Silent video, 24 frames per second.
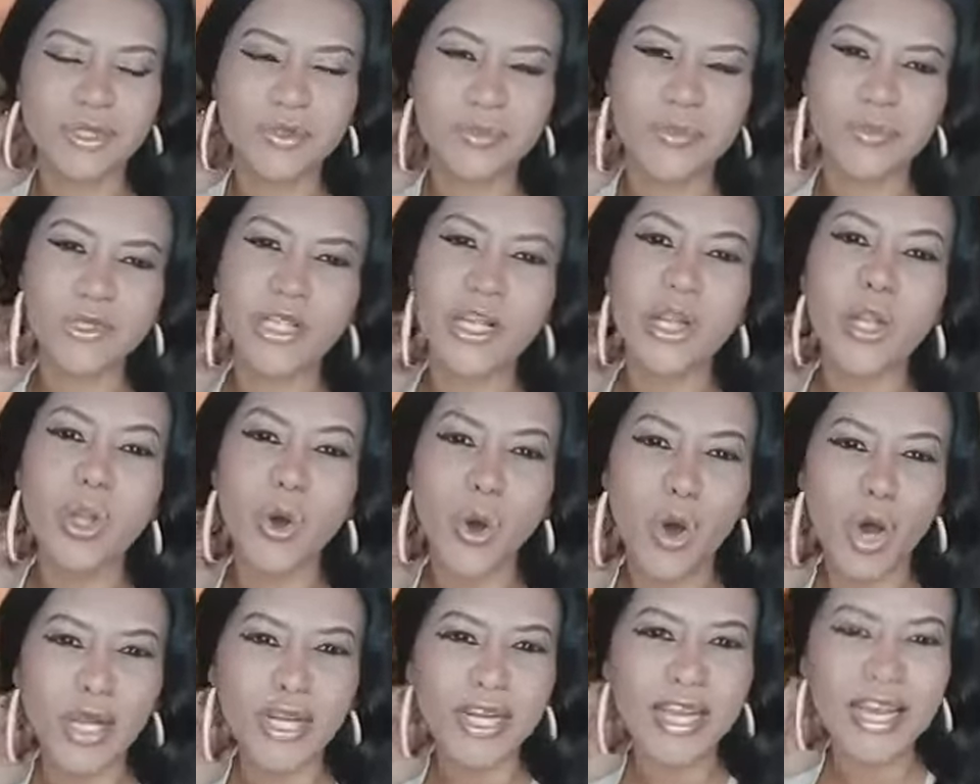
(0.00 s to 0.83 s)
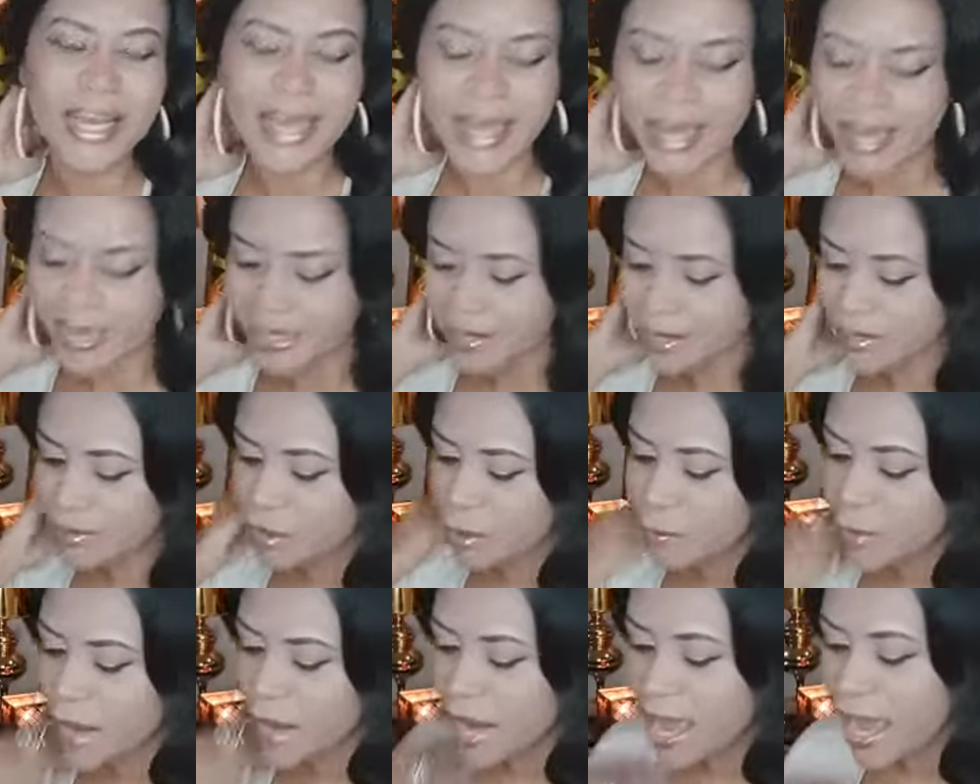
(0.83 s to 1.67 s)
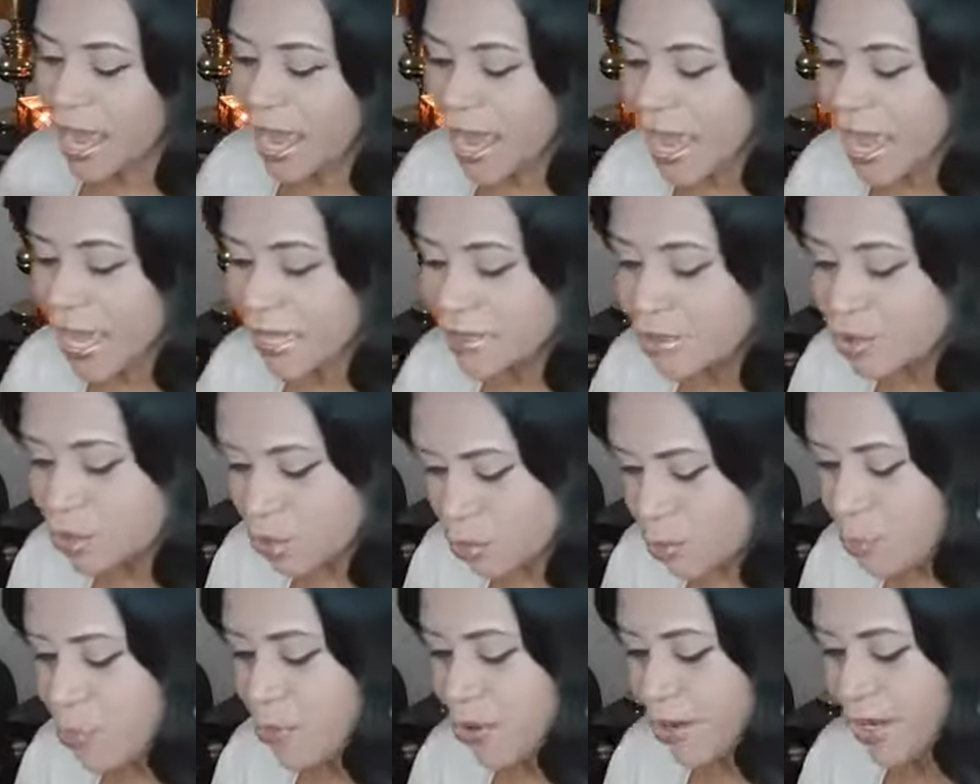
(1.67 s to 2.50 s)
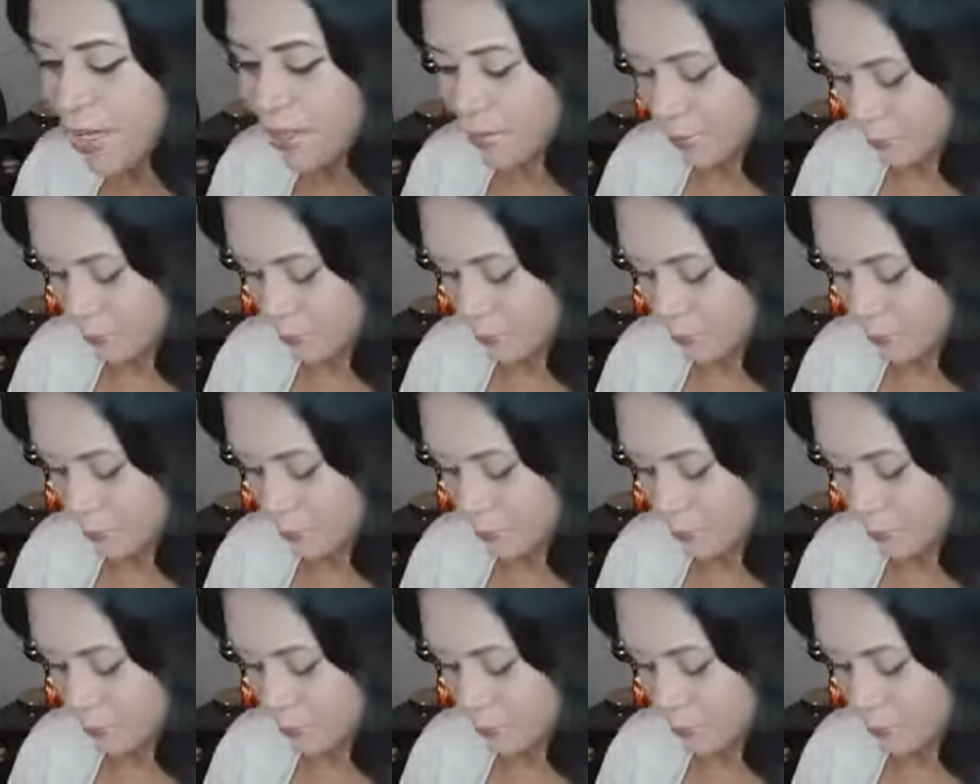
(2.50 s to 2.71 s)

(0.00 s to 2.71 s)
the Lord laid on our heart to bring.